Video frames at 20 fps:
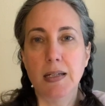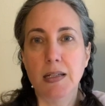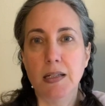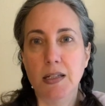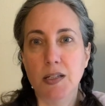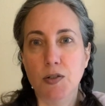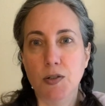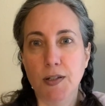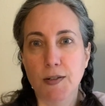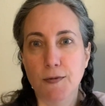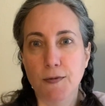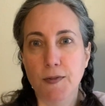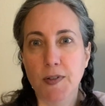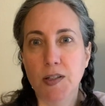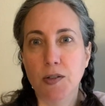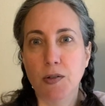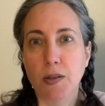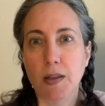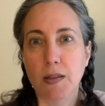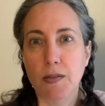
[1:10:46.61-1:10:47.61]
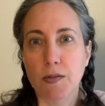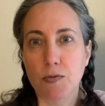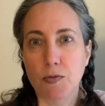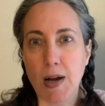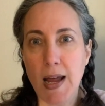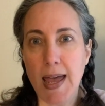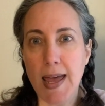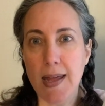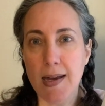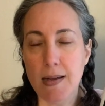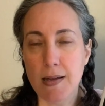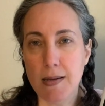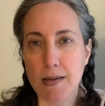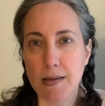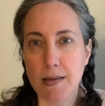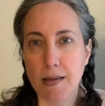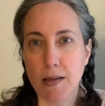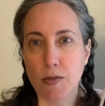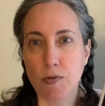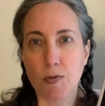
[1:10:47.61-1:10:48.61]
you can feel the thread.
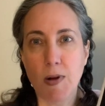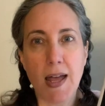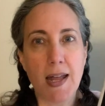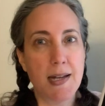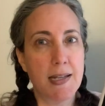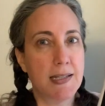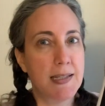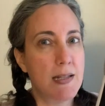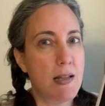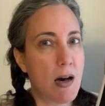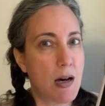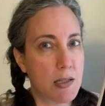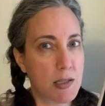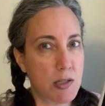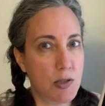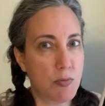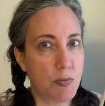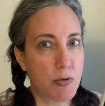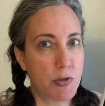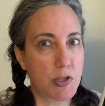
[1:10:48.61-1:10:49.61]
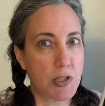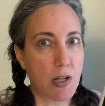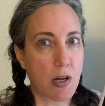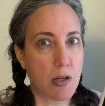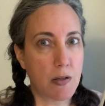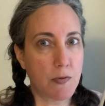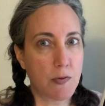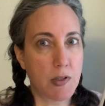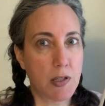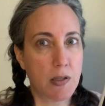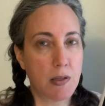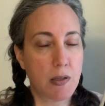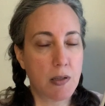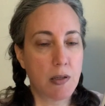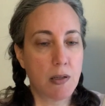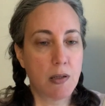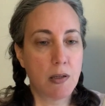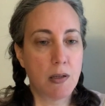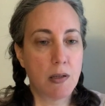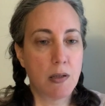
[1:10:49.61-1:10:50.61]
The thread is not super soft.
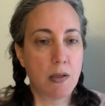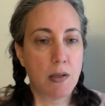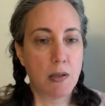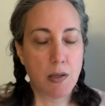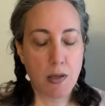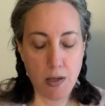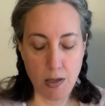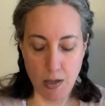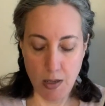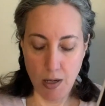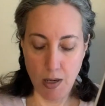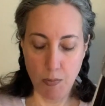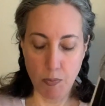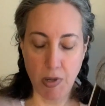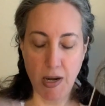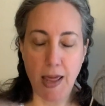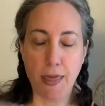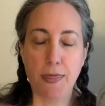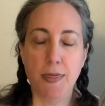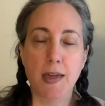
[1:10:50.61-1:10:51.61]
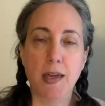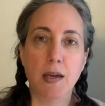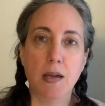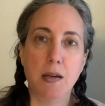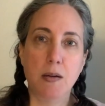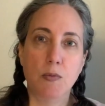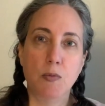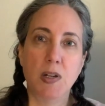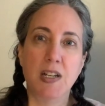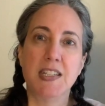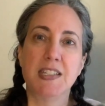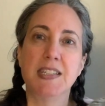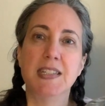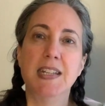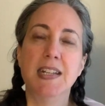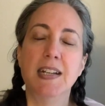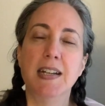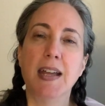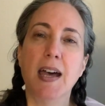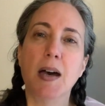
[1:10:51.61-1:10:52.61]
But I think when it's
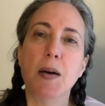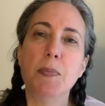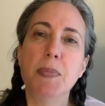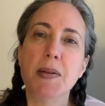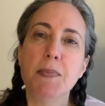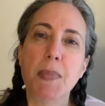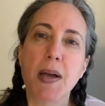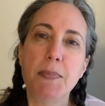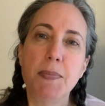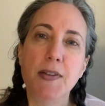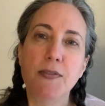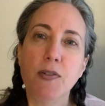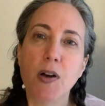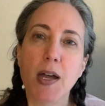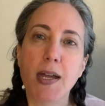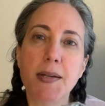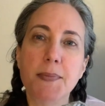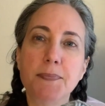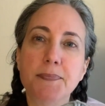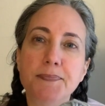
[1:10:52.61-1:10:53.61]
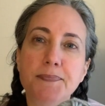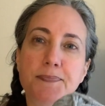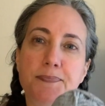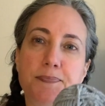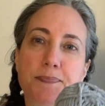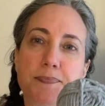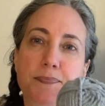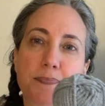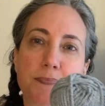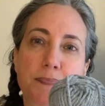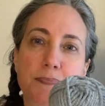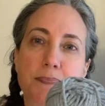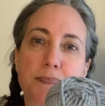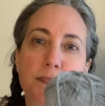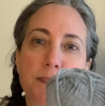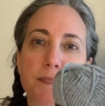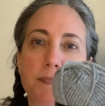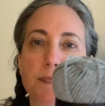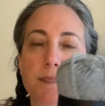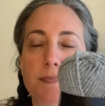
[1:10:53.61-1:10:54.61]
knitted up, it might be fine.
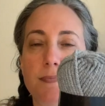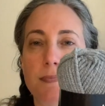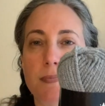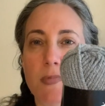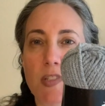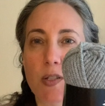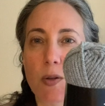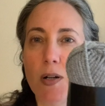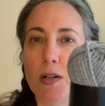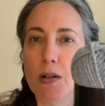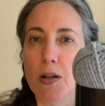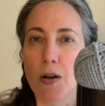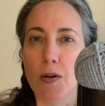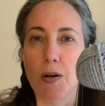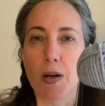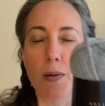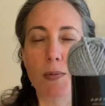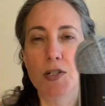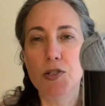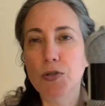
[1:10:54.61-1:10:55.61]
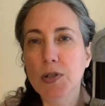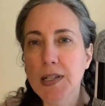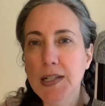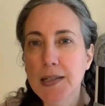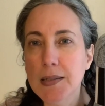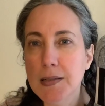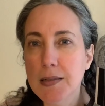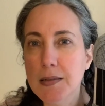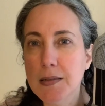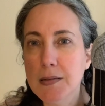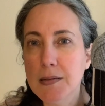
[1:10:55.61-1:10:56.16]
So I don't know, I'm intrigued.